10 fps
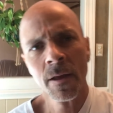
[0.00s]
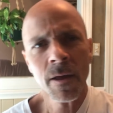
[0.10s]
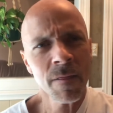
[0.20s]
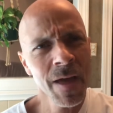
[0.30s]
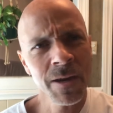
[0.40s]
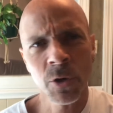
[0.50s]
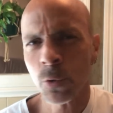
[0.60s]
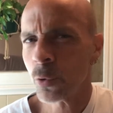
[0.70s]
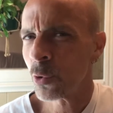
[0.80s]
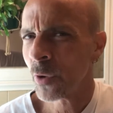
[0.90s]
that new
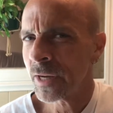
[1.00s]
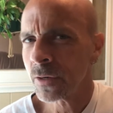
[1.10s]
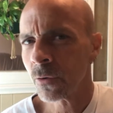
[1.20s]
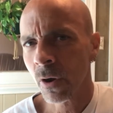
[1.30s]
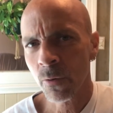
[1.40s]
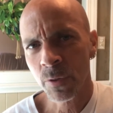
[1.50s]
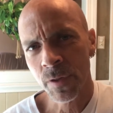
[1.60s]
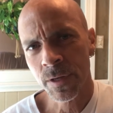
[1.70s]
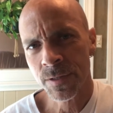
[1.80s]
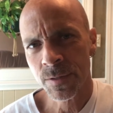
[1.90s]
green growth
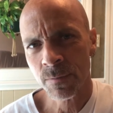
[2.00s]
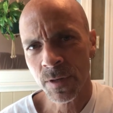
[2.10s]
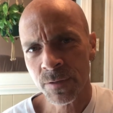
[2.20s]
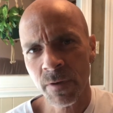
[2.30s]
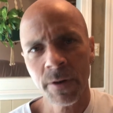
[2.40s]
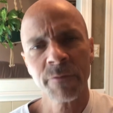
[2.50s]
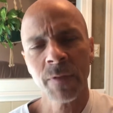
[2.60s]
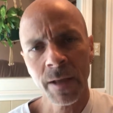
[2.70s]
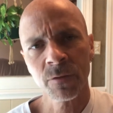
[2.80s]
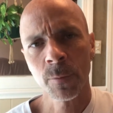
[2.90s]
is very
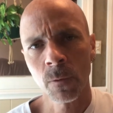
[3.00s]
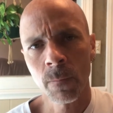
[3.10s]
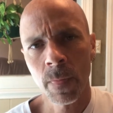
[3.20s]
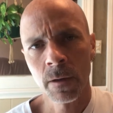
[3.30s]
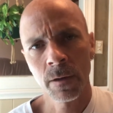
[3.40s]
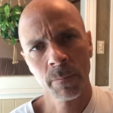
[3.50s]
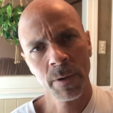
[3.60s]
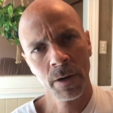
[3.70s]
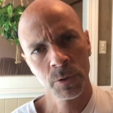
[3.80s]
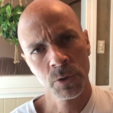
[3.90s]
flexible
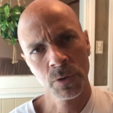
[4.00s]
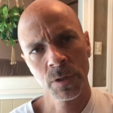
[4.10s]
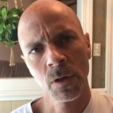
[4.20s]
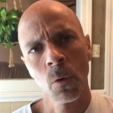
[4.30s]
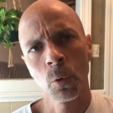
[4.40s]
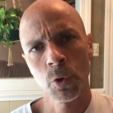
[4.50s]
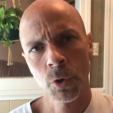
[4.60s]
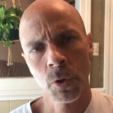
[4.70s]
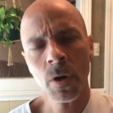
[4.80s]
compared to the older,